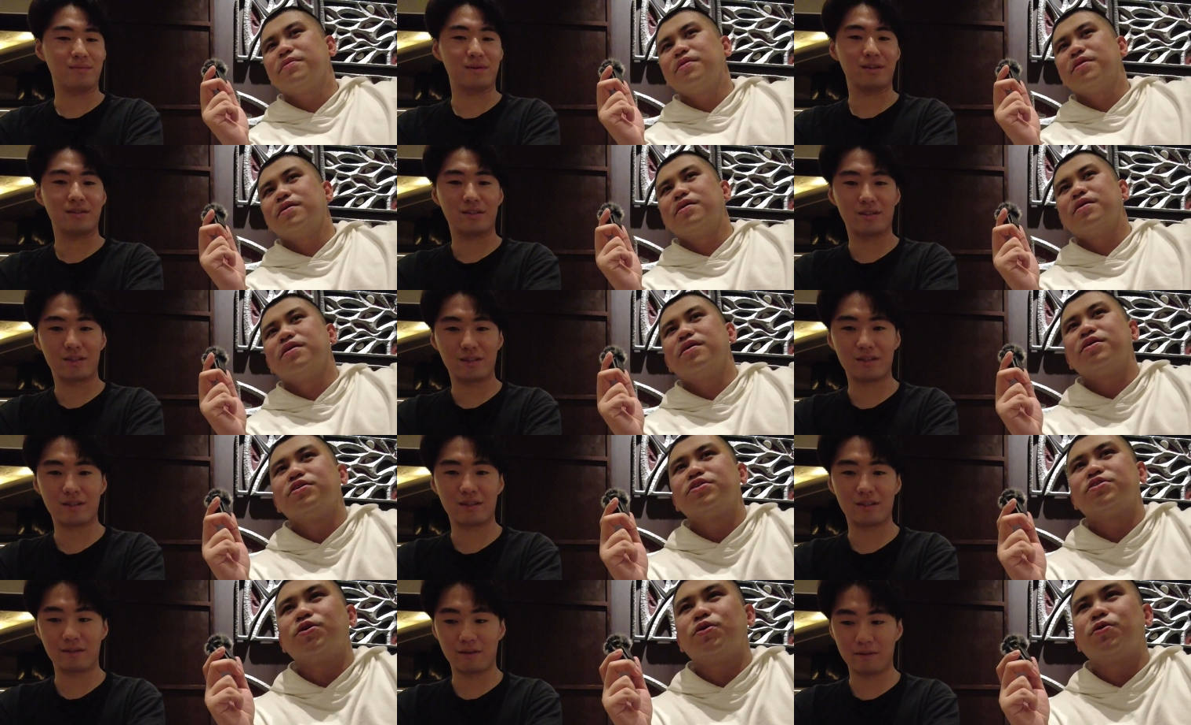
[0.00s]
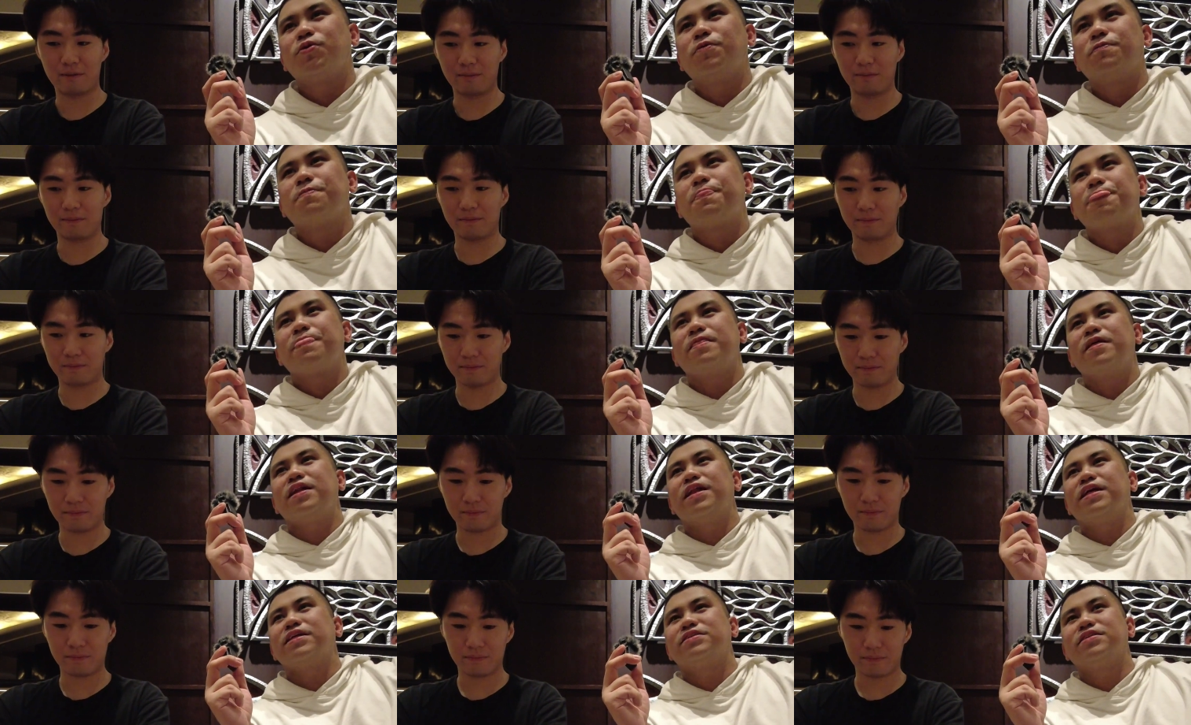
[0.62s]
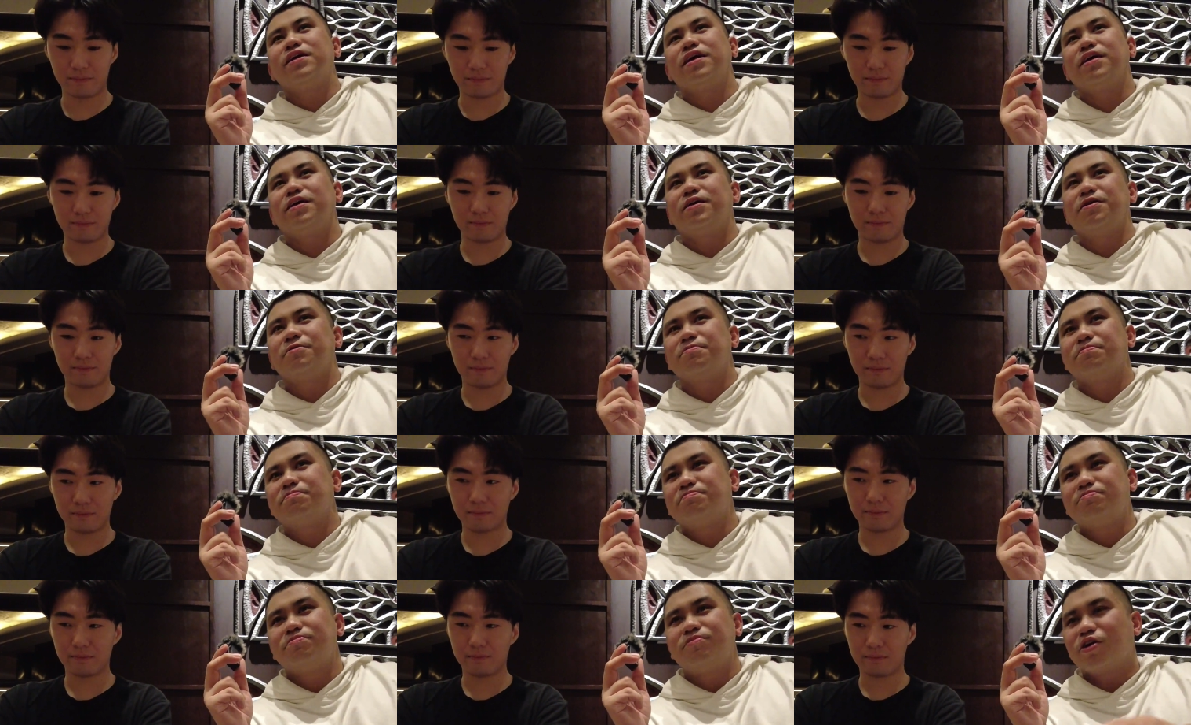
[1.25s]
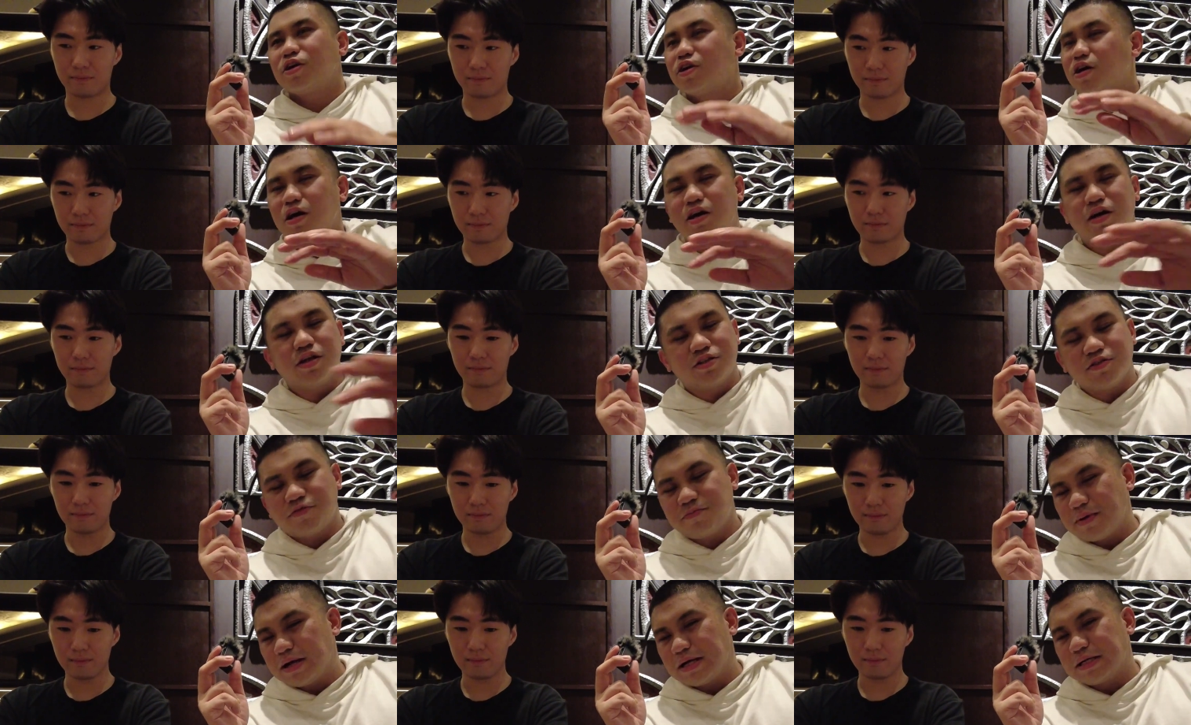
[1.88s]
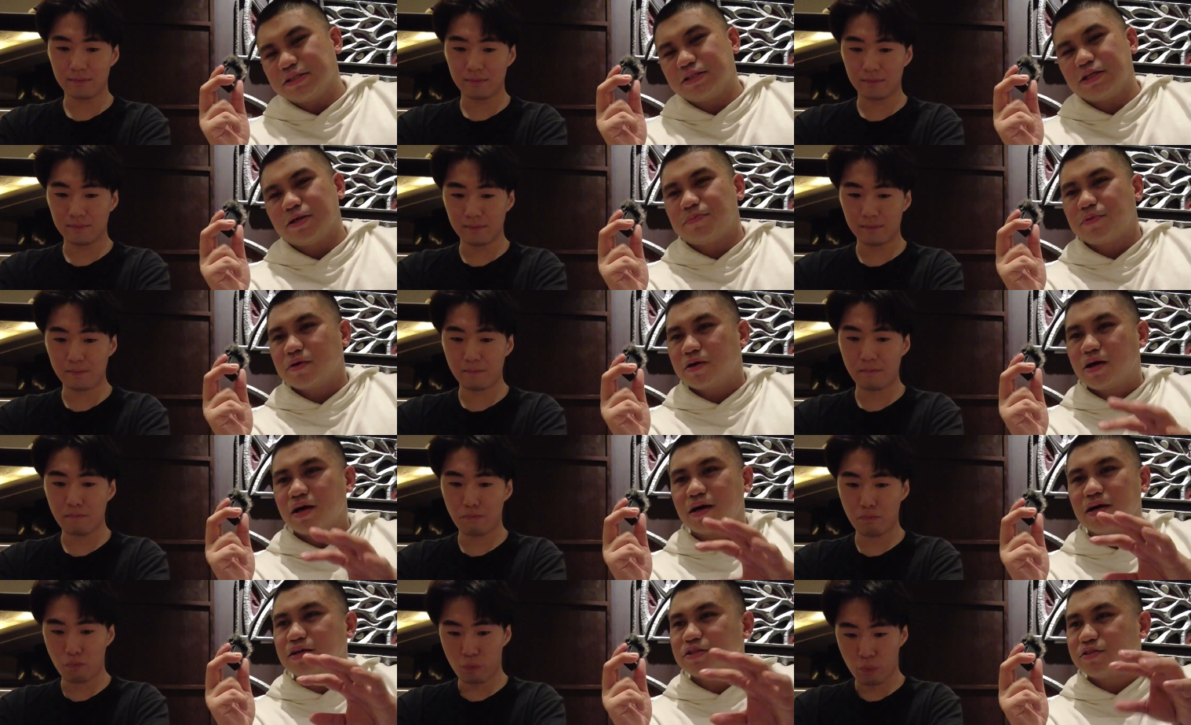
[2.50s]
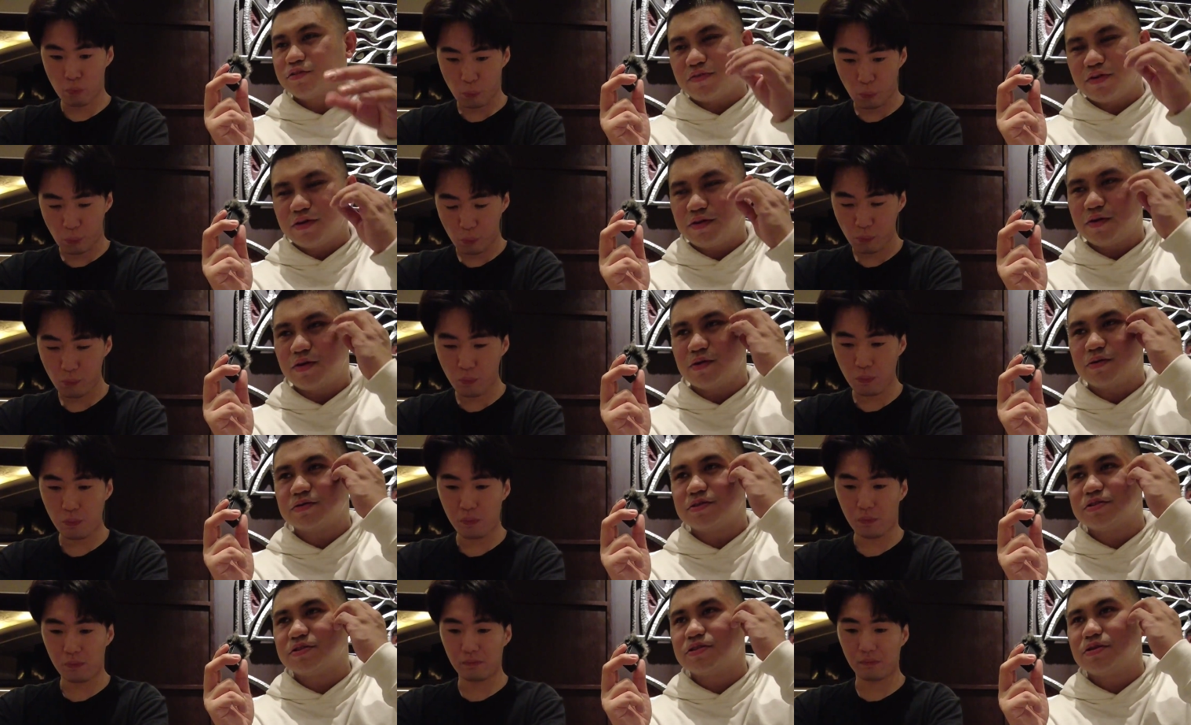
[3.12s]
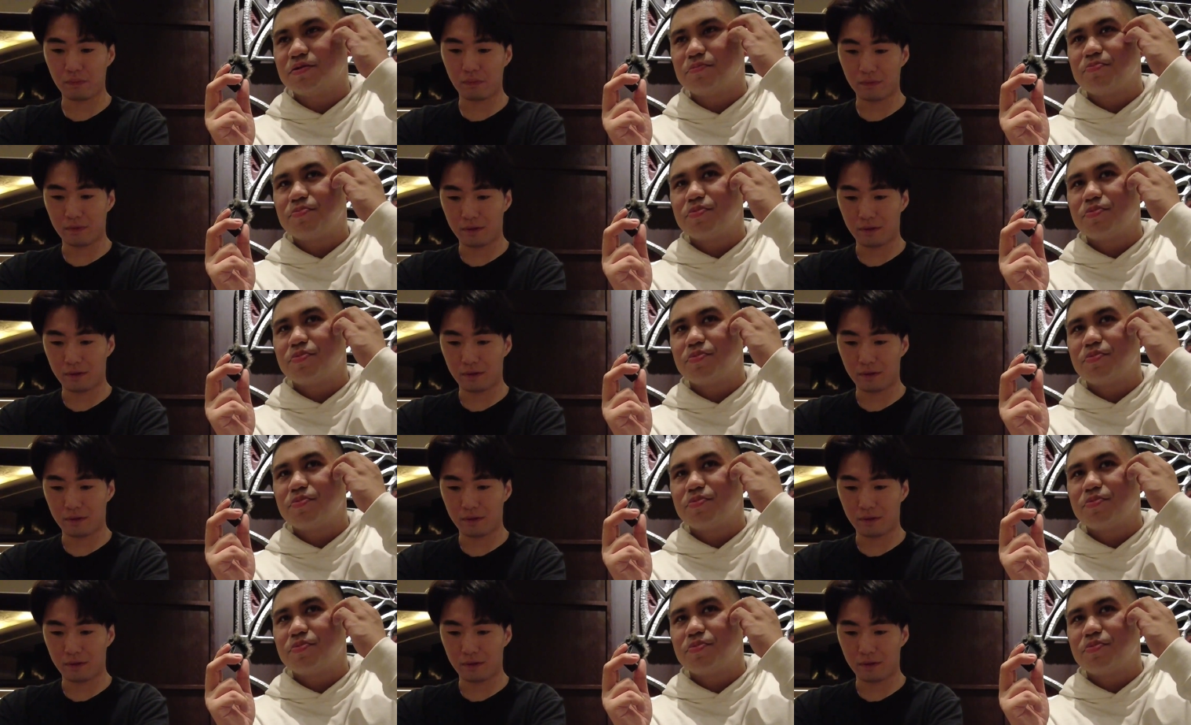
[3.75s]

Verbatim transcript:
Speaker 1: much. So let's say, regardless of matchup, regardless of heroes,